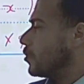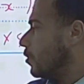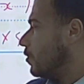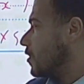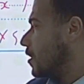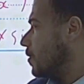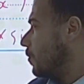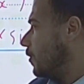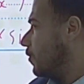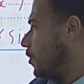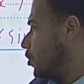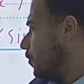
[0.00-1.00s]
all of the
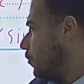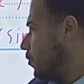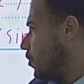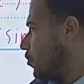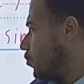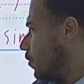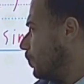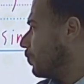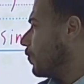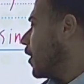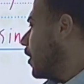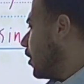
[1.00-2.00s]
simplification for this one.
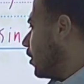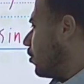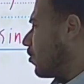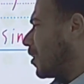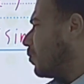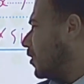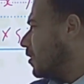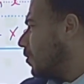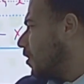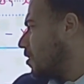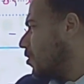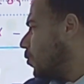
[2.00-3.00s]
You can multiply
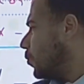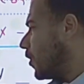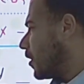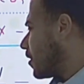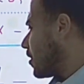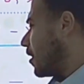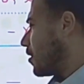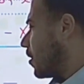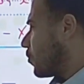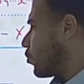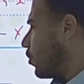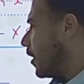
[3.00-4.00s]
the two brackets and
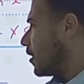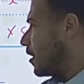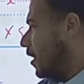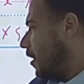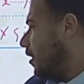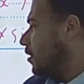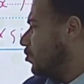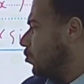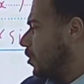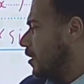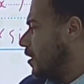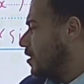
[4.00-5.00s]
subtract, and you
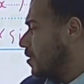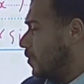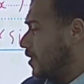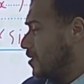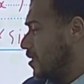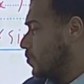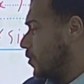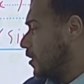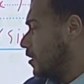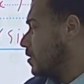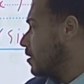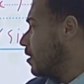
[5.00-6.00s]
can expand this
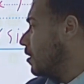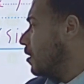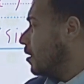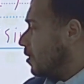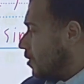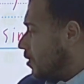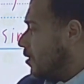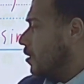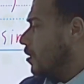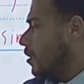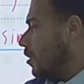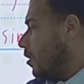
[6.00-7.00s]
bracket.
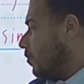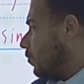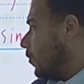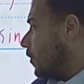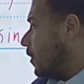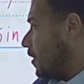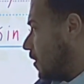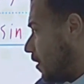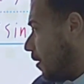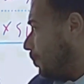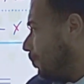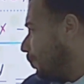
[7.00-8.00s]
But let's
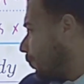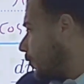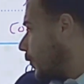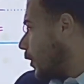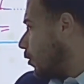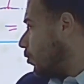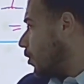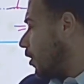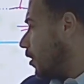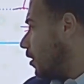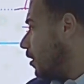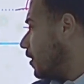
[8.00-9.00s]
see.
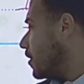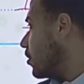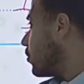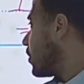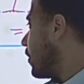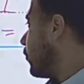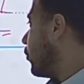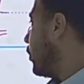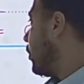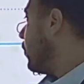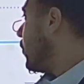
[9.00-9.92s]
Okay, let's use the FOIL